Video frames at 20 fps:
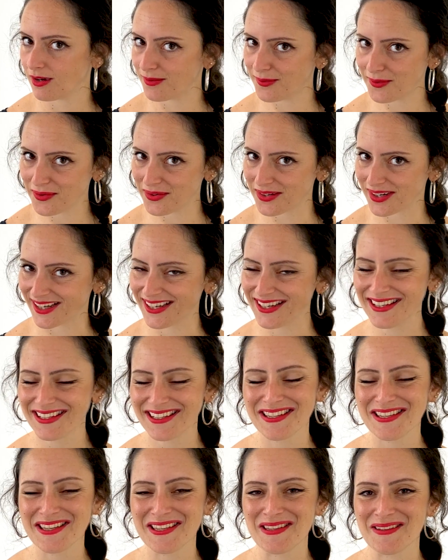Or,
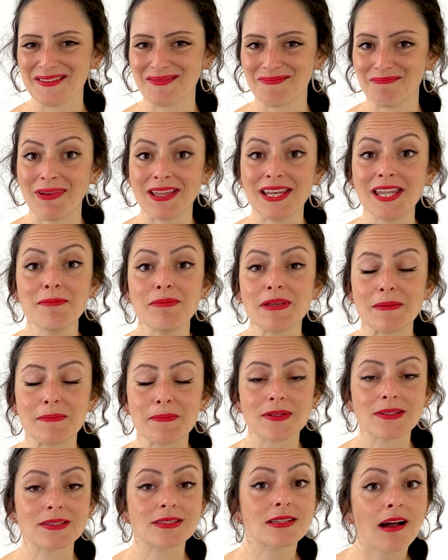many
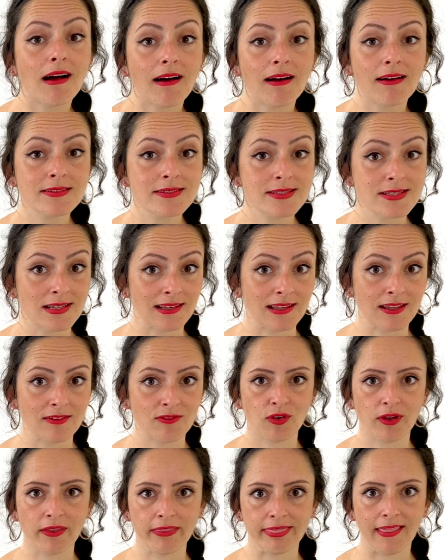people can't
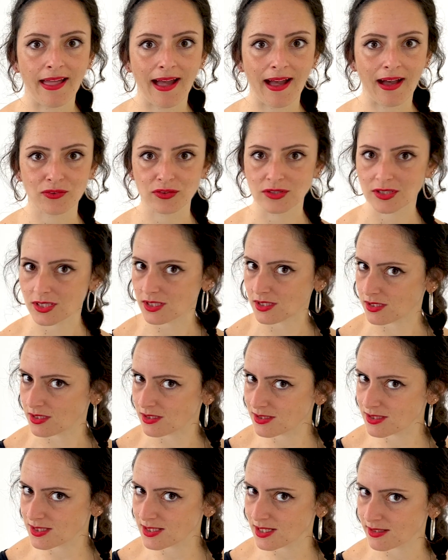live without
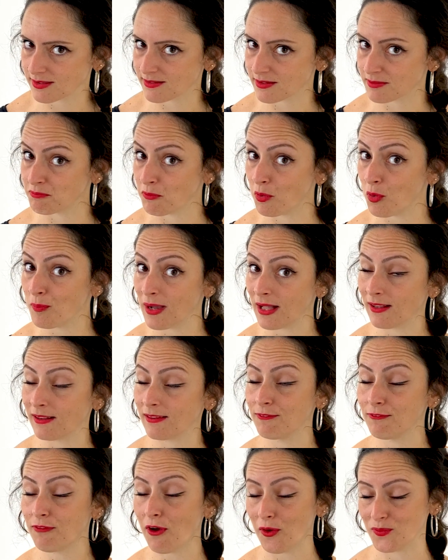using their
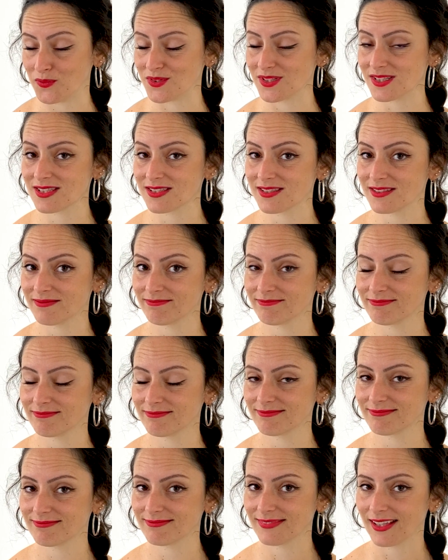mobile phones.
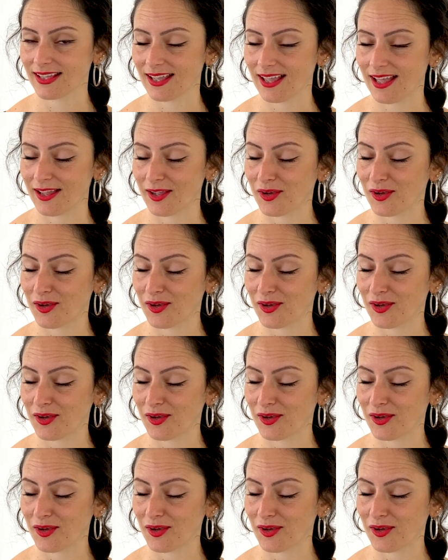I